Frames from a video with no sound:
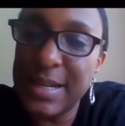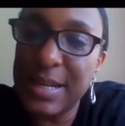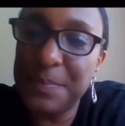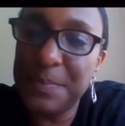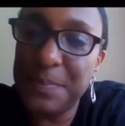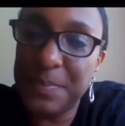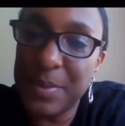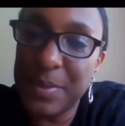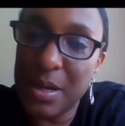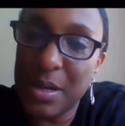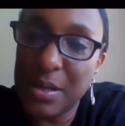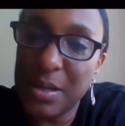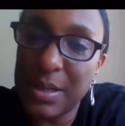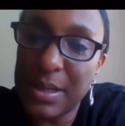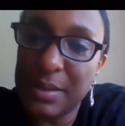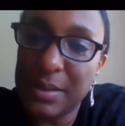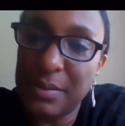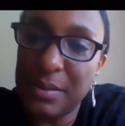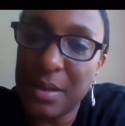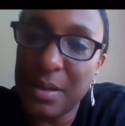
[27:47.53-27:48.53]
up
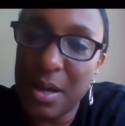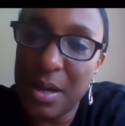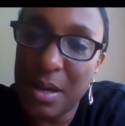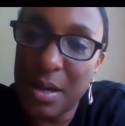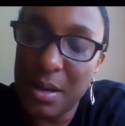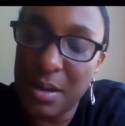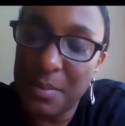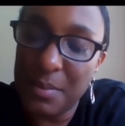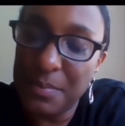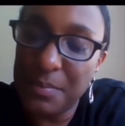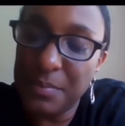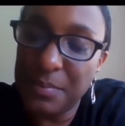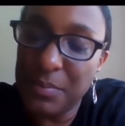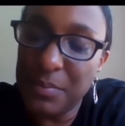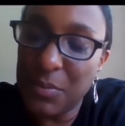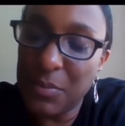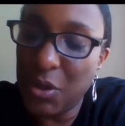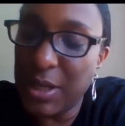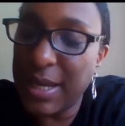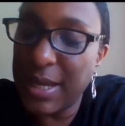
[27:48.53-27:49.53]

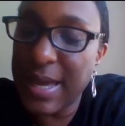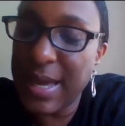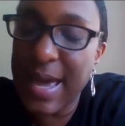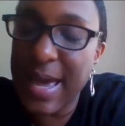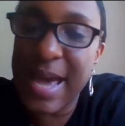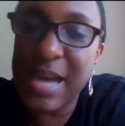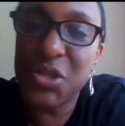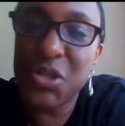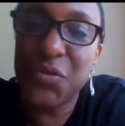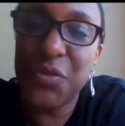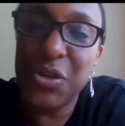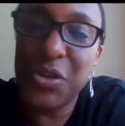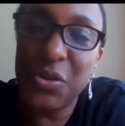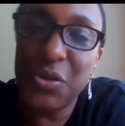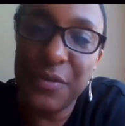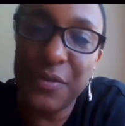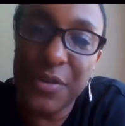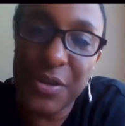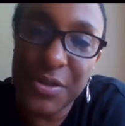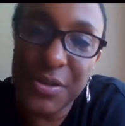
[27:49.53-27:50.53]
looking at Ashford
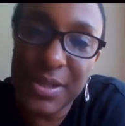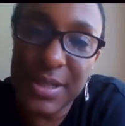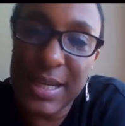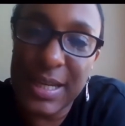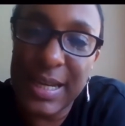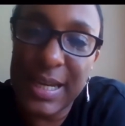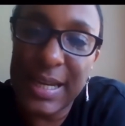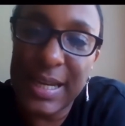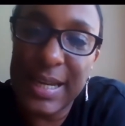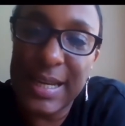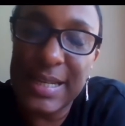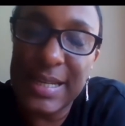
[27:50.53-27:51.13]
University, and I